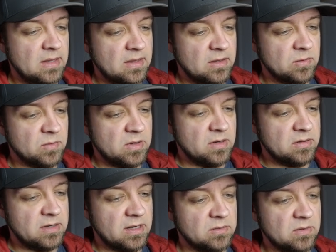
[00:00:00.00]
this one here,
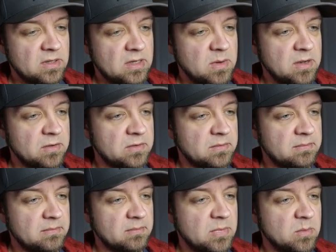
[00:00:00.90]
test with emails,
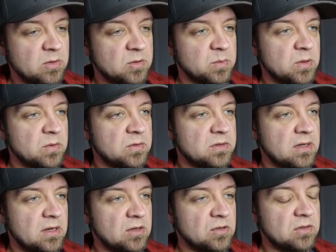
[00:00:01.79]
publish post,
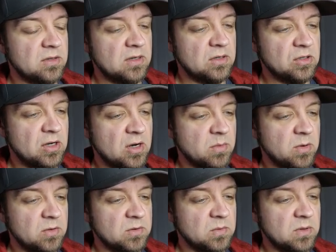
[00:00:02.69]
and it should say share
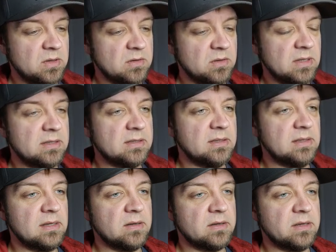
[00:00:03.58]
post with. So let's
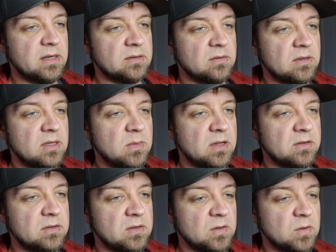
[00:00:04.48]
delete our test with
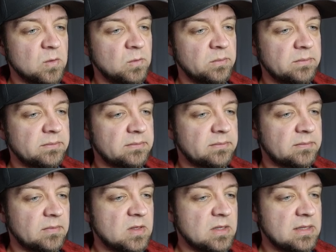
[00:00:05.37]
emails too.
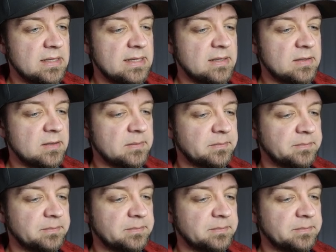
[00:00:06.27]
Delete.